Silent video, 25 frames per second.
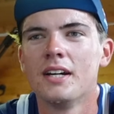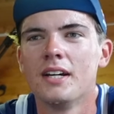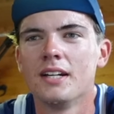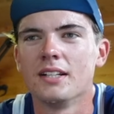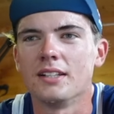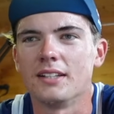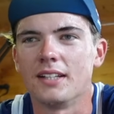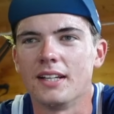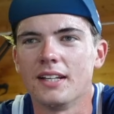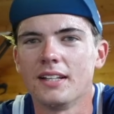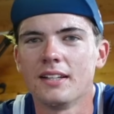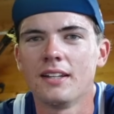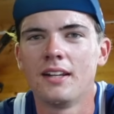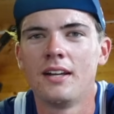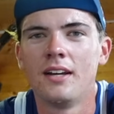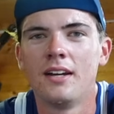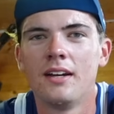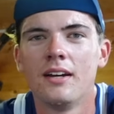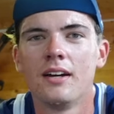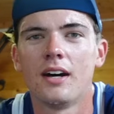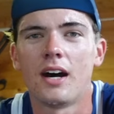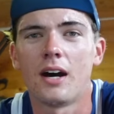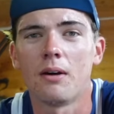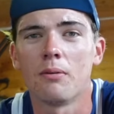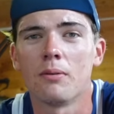then
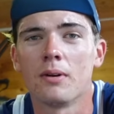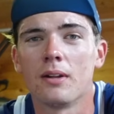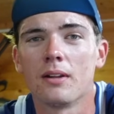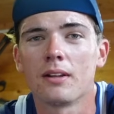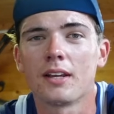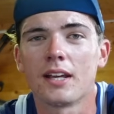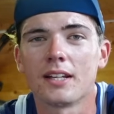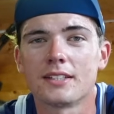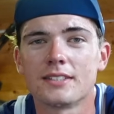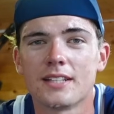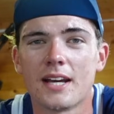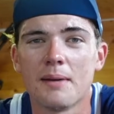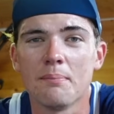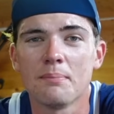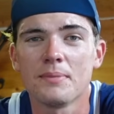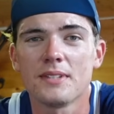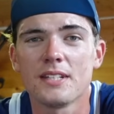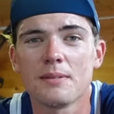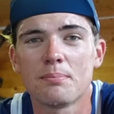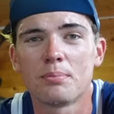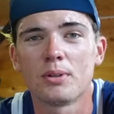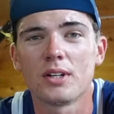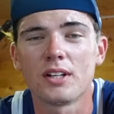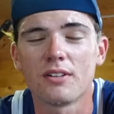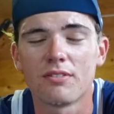I will get empty
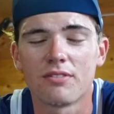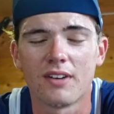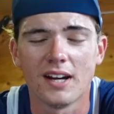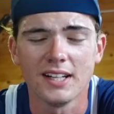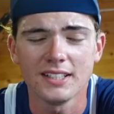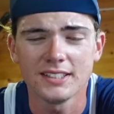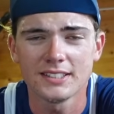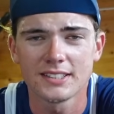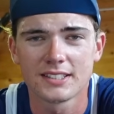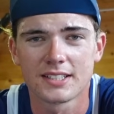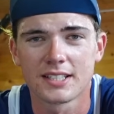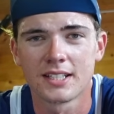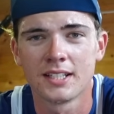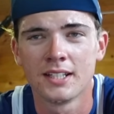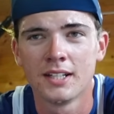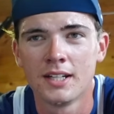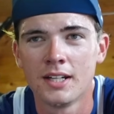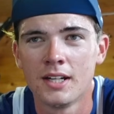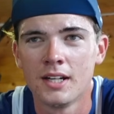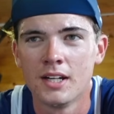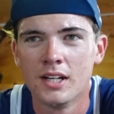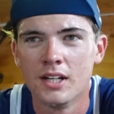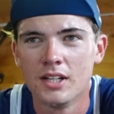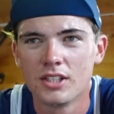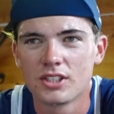pretty fast.
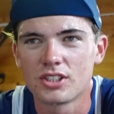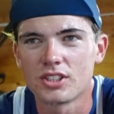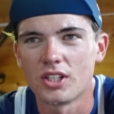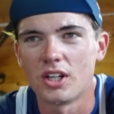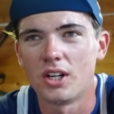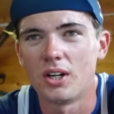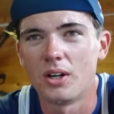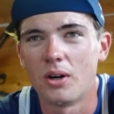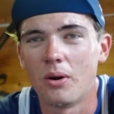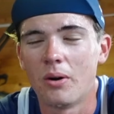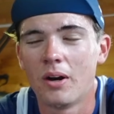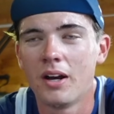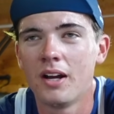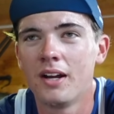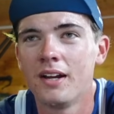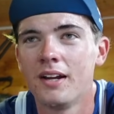So